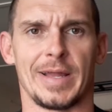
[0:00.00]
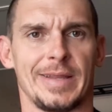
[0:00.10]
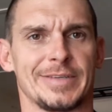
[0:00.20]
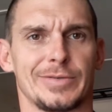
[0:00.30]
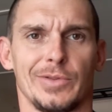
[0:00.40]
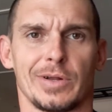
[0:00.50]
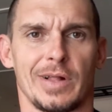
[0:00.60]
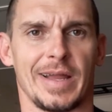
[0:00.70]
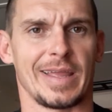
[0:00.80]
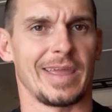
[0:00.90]
needs to look
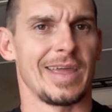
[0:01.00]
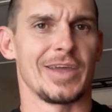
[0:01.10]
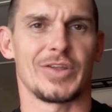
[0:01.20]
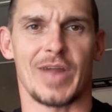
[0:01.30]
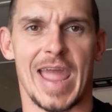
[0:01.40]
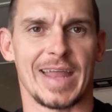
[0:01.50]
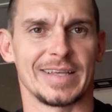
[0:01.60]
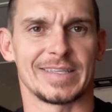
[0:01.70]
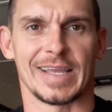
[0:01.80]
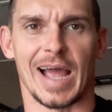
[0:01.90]
like. Your hand
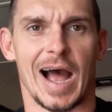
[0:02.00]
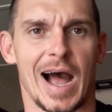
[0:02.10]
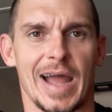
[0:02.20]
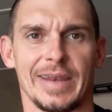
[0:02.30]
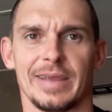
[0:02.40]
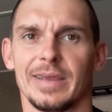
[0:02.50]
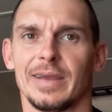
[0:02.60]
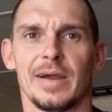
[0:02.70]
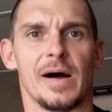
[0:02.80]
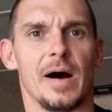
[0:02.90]
is the guide
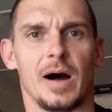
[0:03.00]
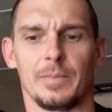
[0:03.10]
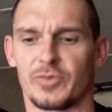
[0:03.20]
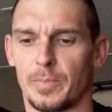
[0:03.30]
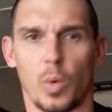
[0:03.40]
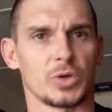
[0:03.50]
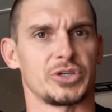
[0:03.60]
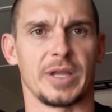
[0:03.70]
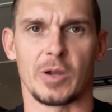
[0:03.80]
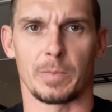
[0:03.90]
to
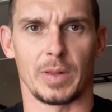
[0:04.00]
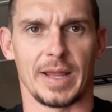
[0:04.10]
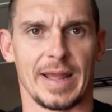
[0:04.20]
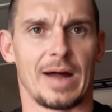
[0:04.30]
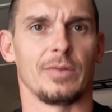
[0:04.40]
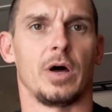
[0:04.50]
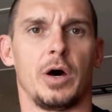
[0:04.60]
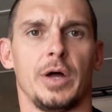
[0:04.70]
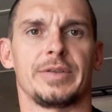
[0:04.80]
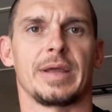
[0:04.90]
portioning your plate out.
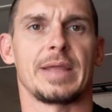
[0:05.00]
Hunt,